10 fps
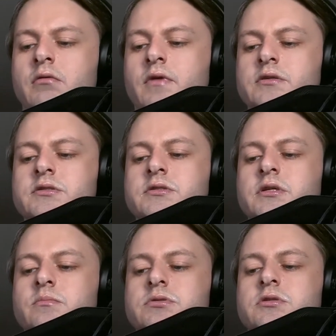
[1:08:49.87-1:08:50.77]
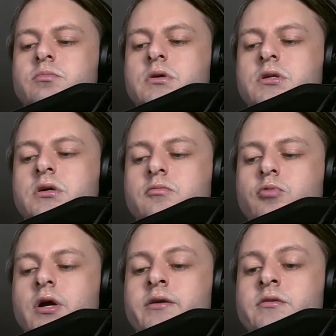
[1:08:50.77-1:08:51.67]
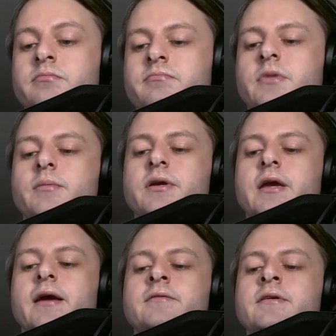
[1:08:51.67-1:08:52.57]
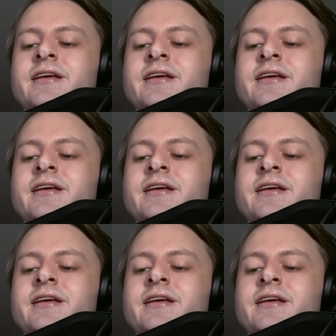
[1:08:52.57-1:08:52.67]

That seems to be done right, he began.